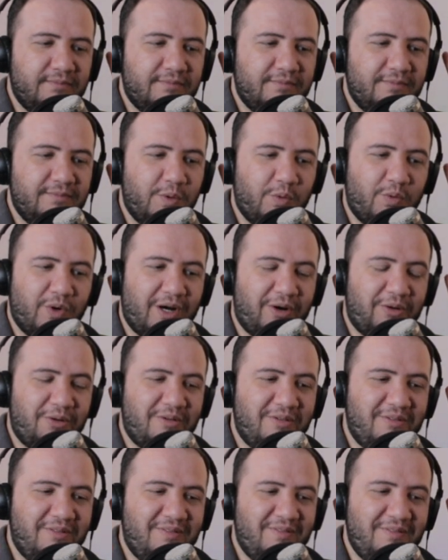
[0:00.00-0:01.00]

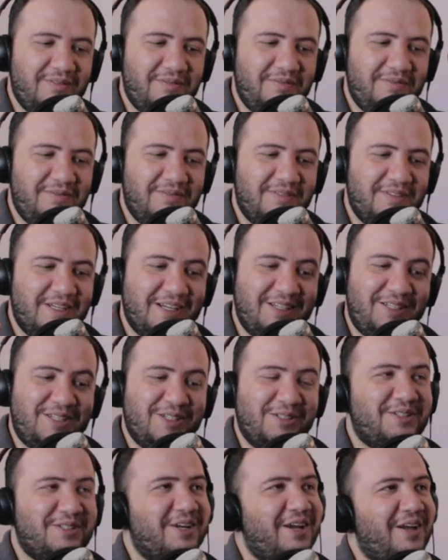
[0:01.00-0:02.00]
What
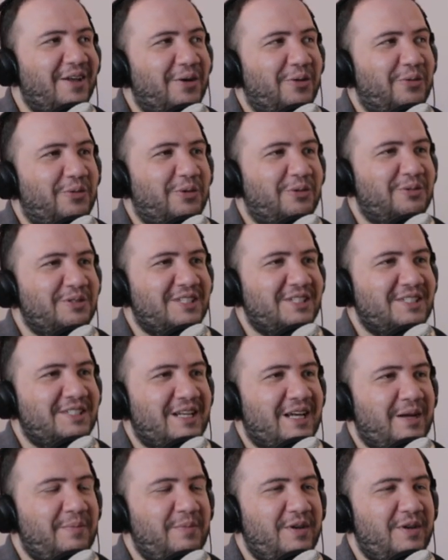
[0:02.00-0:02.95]
was his name?